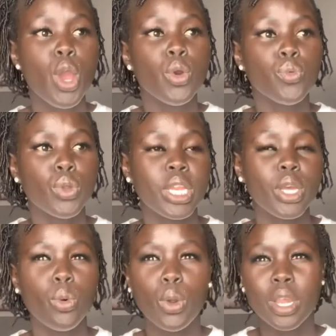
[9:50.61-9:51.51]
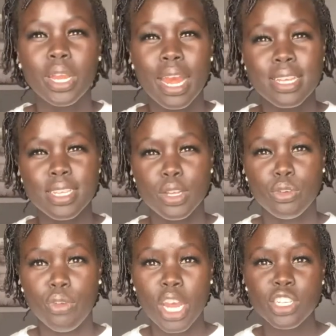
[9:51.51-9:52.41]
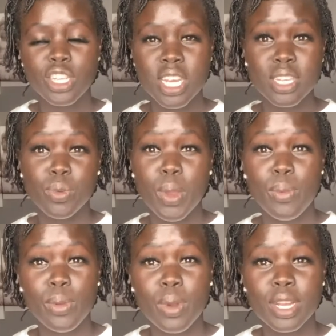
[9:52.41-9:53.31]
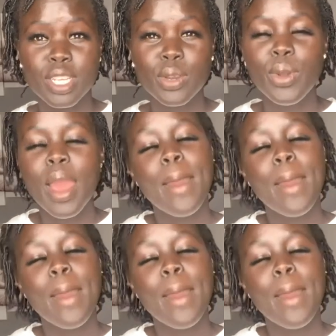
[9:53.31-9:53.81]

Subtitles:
really organize and arrange things the way we want to.